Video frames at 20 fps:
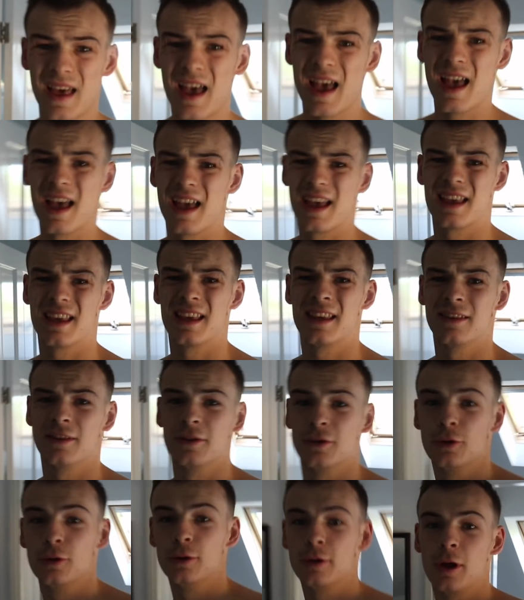that cost. Is
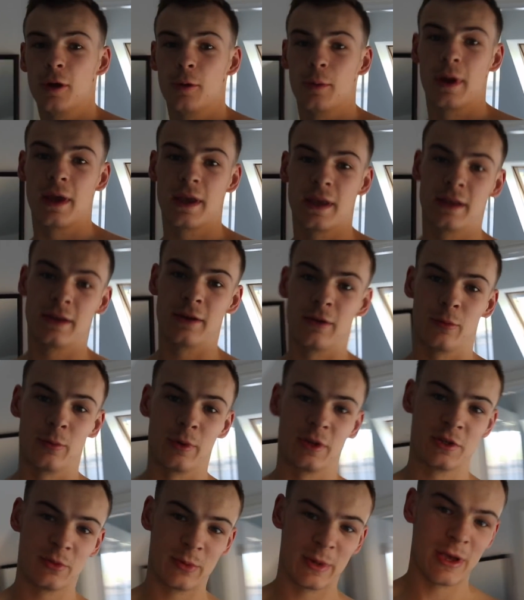a new low weigh-in,
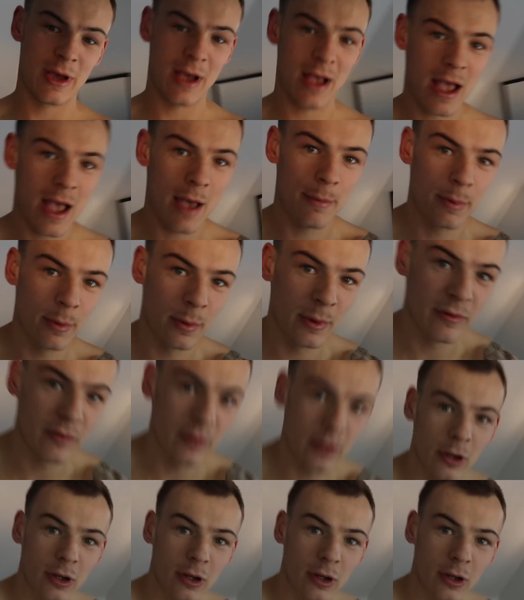which we are happy with.